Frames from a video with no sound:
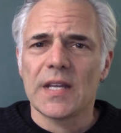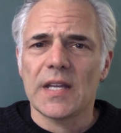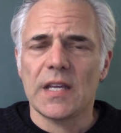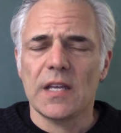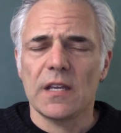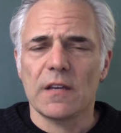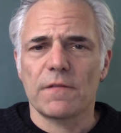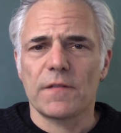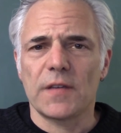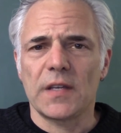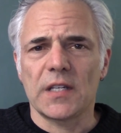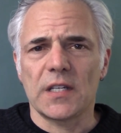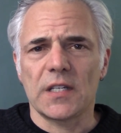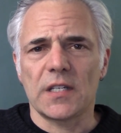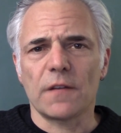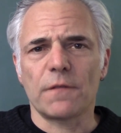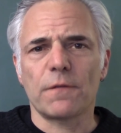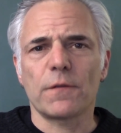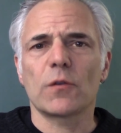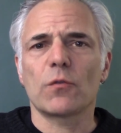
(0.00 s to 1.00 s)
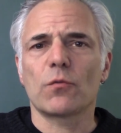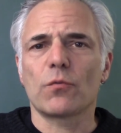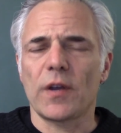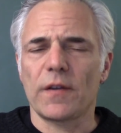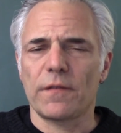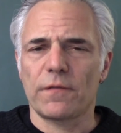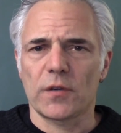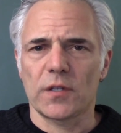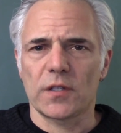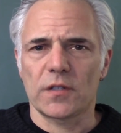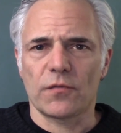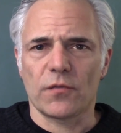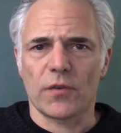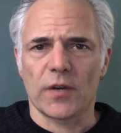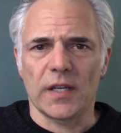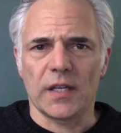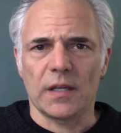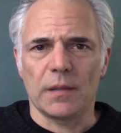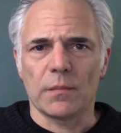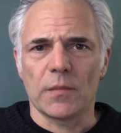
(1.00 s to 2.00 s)
if in a different reference
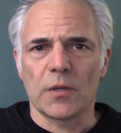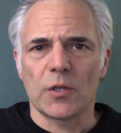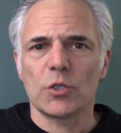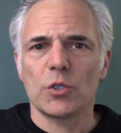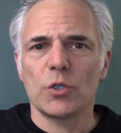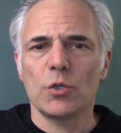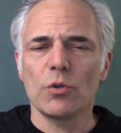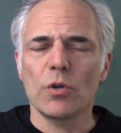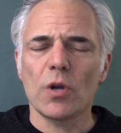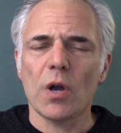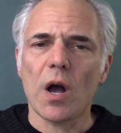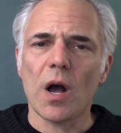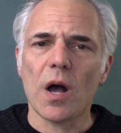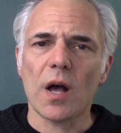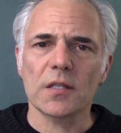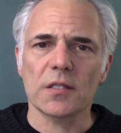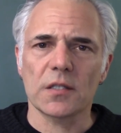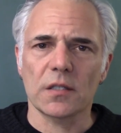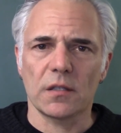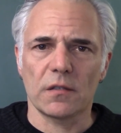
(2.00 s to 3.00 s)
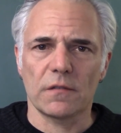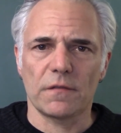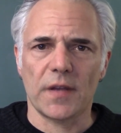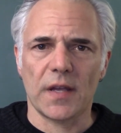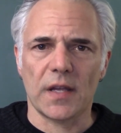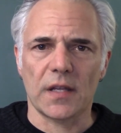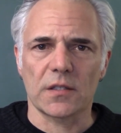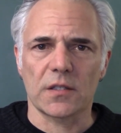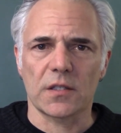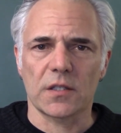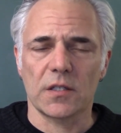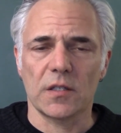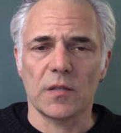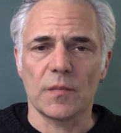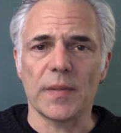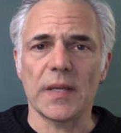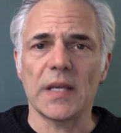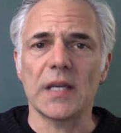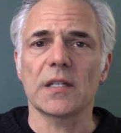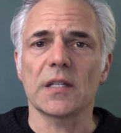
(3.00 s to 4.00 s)
frame, two causal events
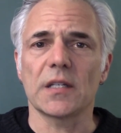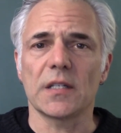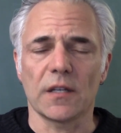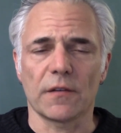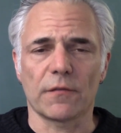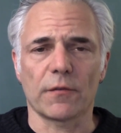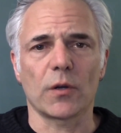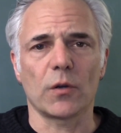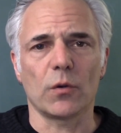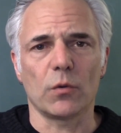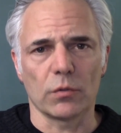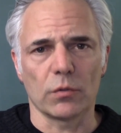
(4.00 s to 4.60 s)
could be in a different